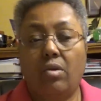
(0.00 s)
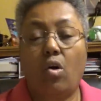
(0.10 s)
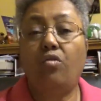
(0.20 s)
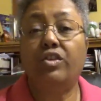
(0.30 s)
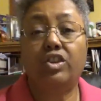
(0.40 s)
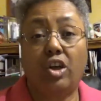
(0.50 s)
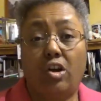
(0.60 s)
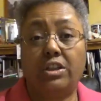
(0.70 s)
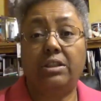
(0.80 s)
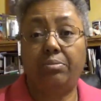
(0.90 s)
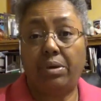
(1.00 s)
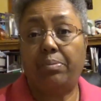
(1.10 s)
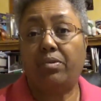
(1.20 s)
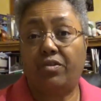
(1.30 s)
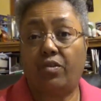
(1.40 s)
overcharging
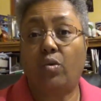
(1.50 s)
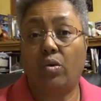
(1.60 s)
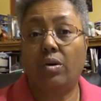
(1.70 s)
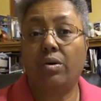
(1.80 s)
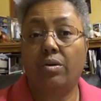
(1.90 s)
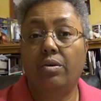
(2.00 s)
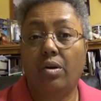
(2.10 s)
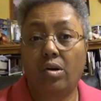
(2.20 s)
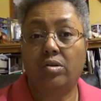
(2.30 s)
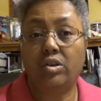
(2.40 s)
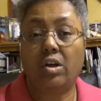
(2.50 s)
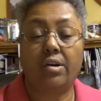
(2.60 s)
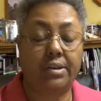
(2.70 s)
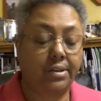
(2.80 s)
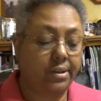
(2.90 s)
people for her
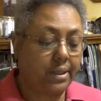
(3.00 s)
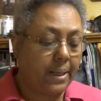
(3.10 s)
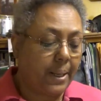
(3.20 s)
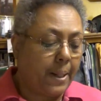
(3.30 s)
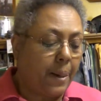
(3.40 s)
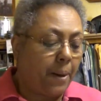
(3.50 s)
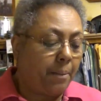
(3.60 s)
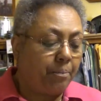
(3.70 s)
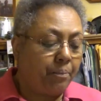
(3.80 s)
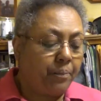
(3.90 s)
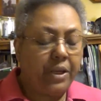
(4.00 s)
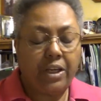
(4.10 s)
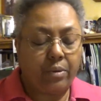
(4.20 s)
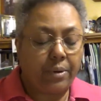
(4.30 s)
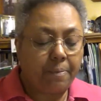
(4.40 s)
charts.
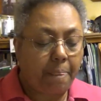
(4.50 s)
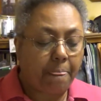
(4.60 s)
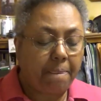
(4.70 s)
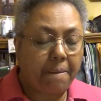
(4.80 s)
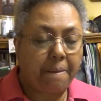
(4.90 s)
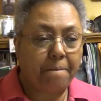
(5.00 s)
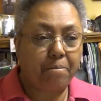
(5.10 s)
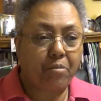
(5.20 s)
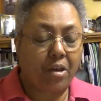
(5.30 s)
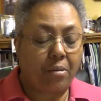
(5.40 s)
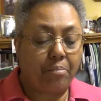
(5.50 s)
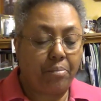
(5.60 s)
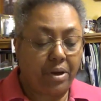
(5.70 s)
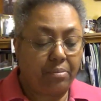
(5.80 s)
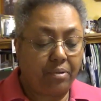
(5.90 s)
Anyway,
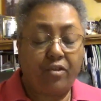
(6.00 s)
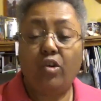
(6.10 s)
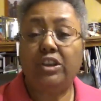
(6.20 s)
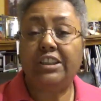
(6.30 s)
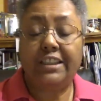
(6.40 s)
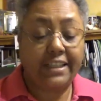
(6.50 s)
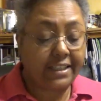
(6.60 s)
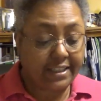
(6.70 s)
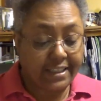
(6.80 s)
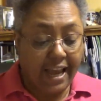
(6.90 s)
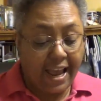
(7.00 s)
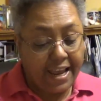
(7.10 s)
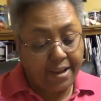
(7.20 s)
But before she did this, I